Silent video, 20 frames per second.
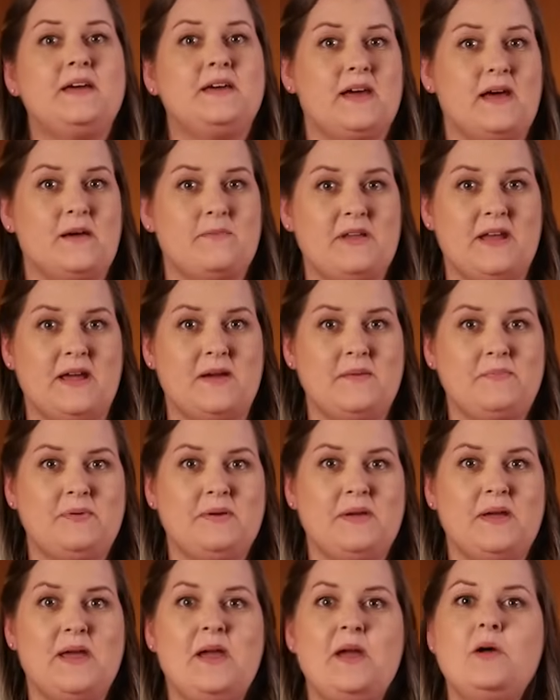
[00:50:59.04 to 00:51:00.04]
Coming up,
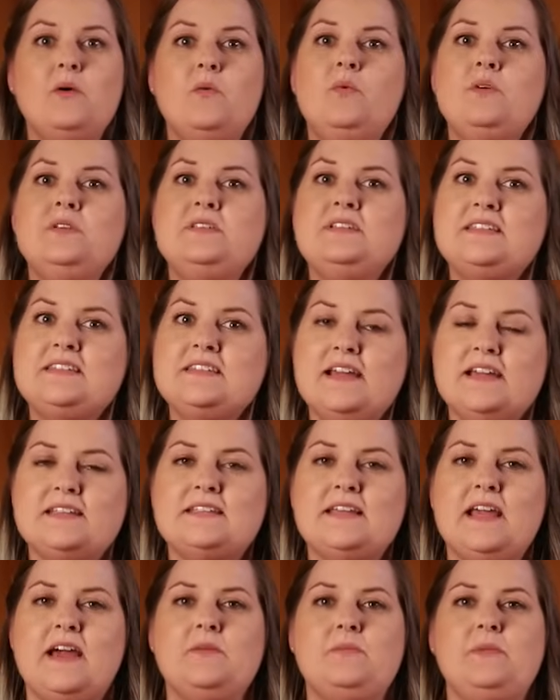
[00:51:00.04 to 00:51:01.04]
we'll
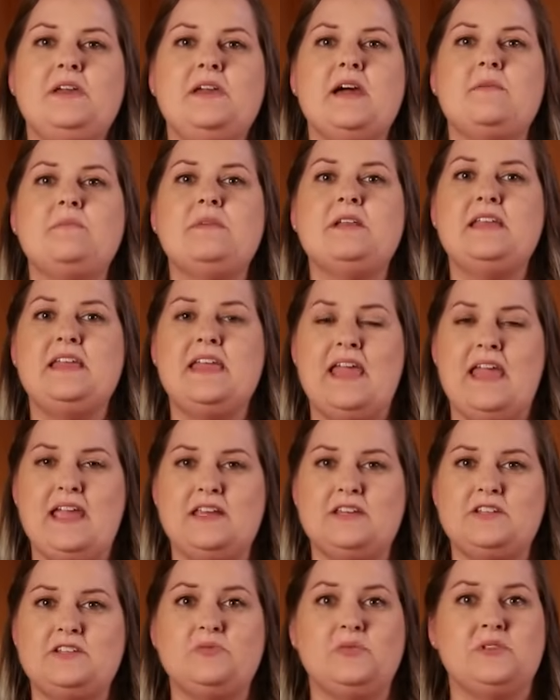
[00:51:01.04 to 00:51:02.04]
discuss how to become
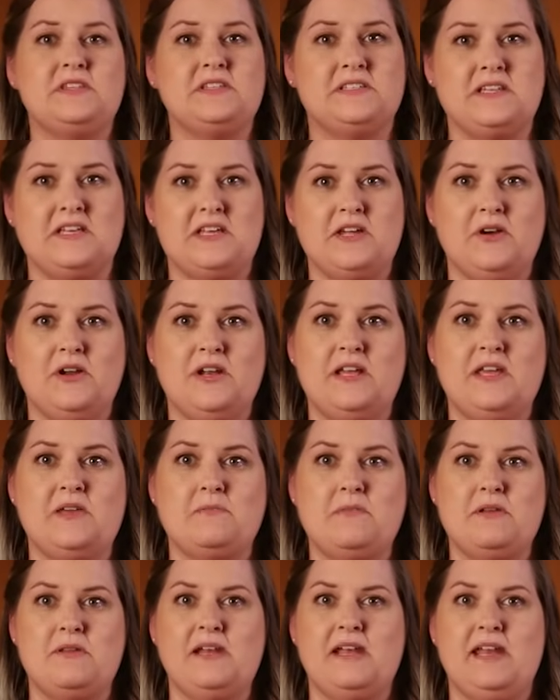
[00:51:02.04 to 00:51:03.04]
engaged with the security
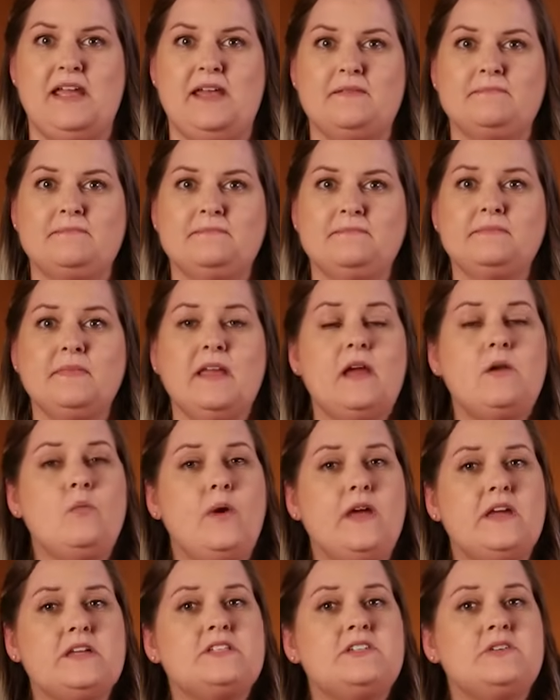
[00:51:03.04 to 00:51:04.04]
community and
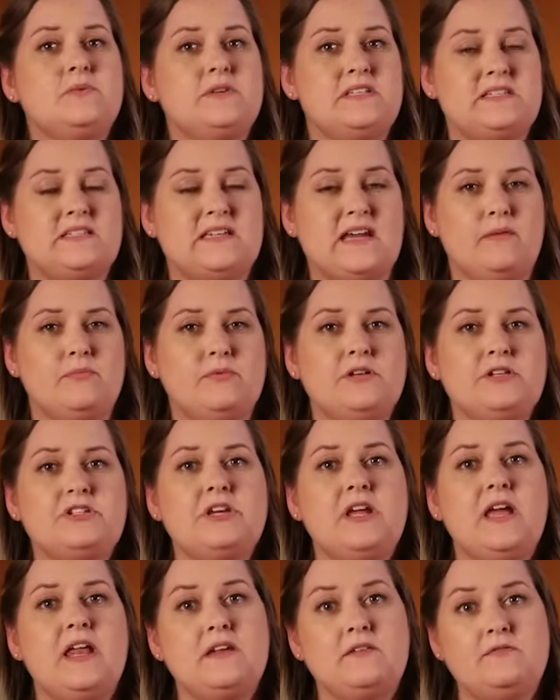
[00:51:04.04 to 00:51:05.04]
ways to
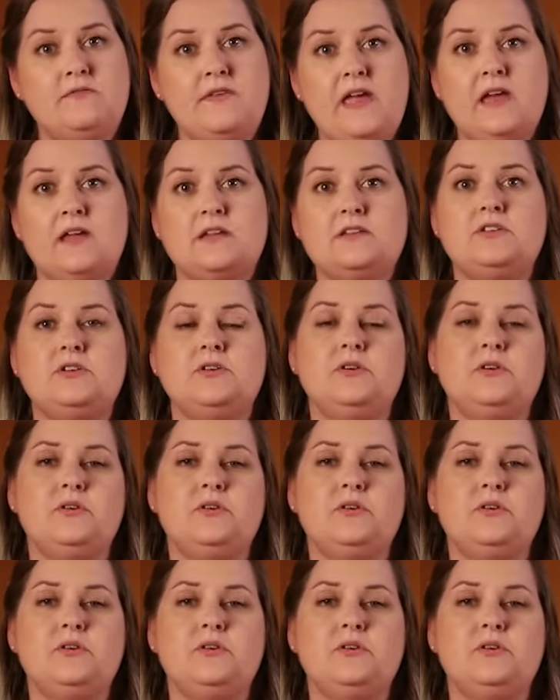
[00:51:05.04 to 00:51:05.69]
establish and advance your